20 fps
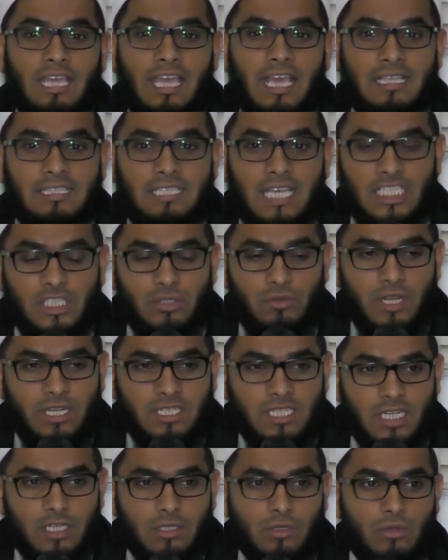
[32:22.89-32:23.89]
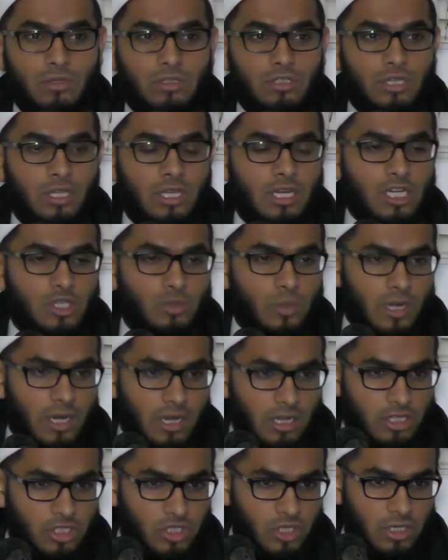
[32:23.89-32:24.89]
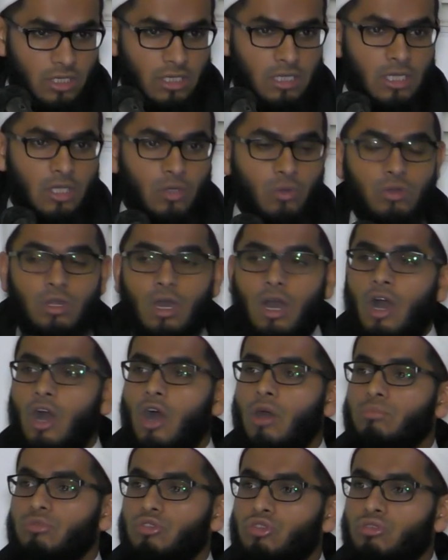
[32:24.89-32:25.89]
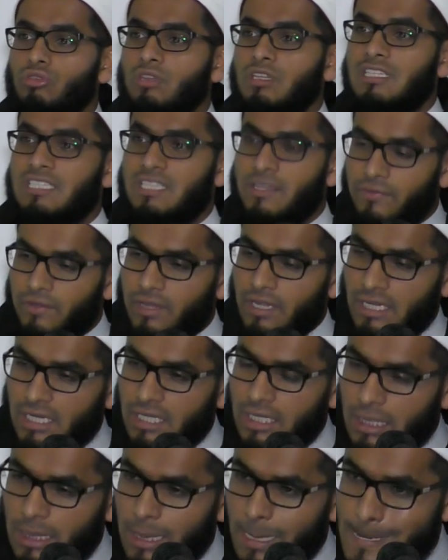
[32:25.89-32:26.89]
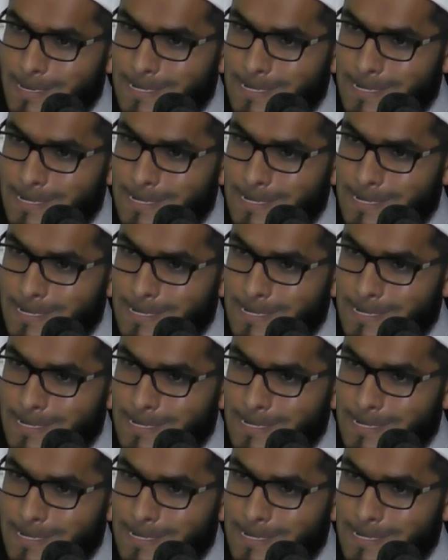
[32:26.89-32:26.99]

exaggerated, could turn into an addiction, could harm you severely.